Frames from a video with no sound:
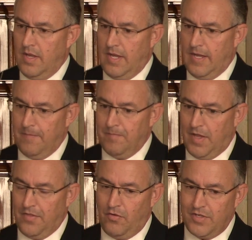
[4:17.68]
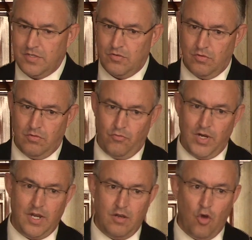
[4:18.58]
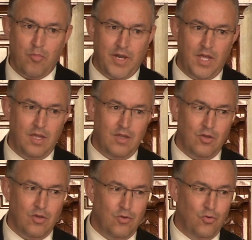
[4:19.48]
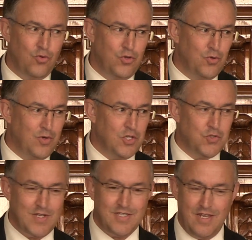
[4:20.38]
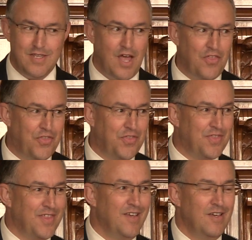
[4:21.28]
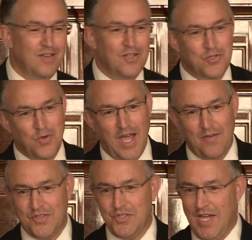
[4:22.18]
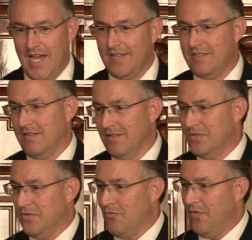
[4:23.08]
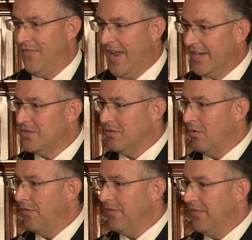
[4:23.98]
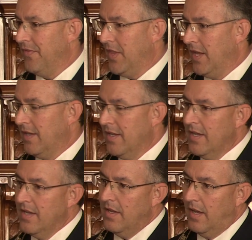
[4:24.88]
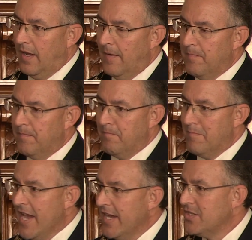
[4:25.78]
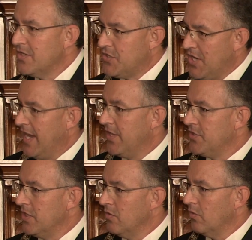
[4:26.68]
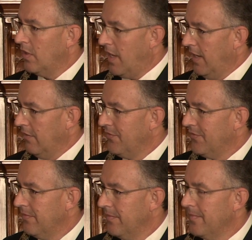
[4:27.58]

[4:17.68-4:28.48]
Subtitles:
And there is really nobody who you can trust enough to have a chat and to reflect on the major change in your life.